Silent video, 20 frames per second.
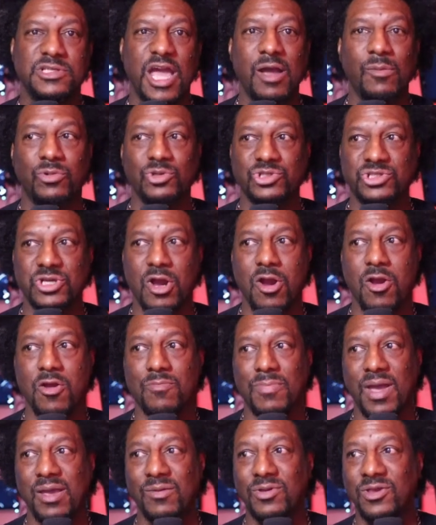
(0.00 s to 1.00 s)
Tables turn,
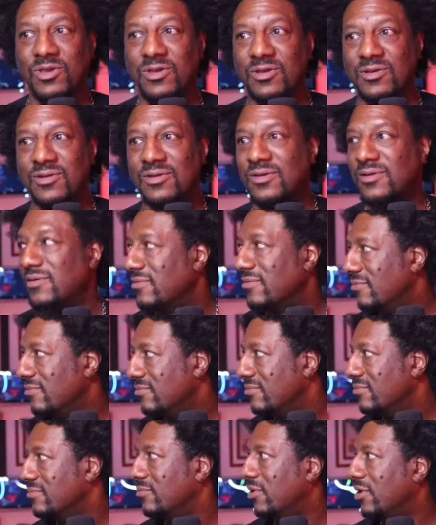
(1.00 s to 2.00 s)
baby.
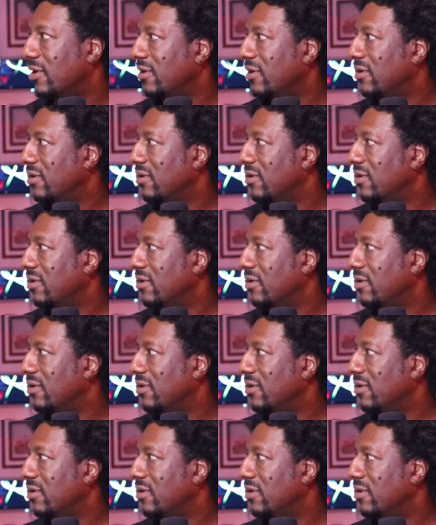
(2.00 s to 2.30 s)
What?